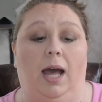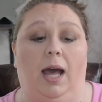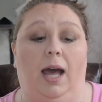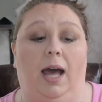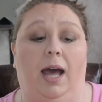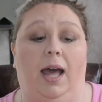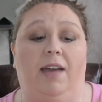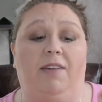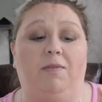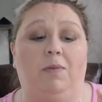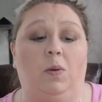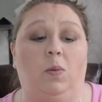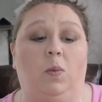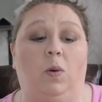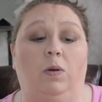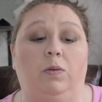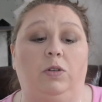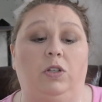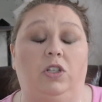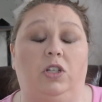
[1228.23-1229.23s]
I have been
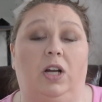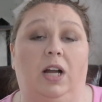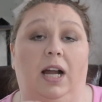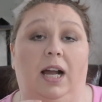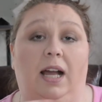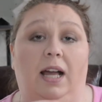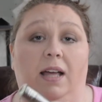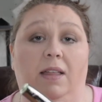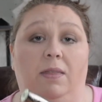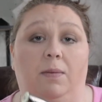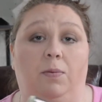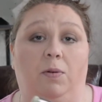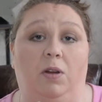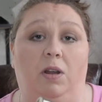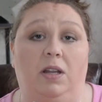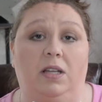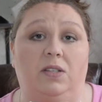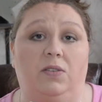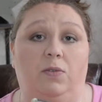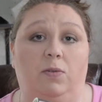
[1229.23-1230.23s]
wanting to try the
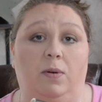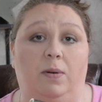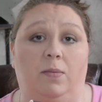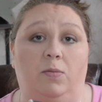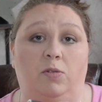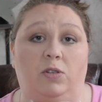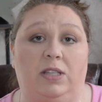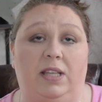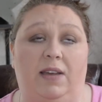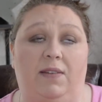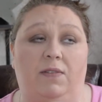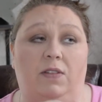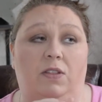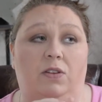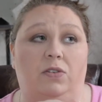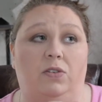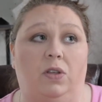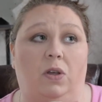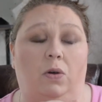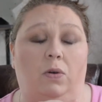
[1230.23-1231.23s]
products from number seven.
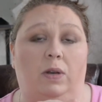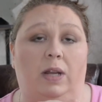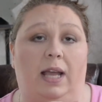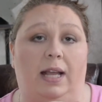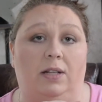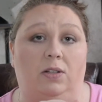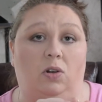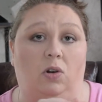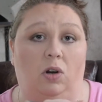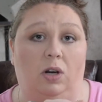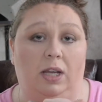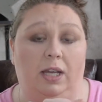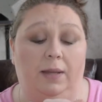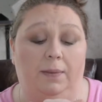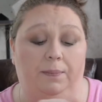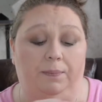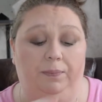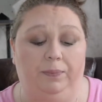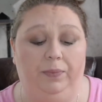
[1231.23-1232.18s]
They're sold at Target,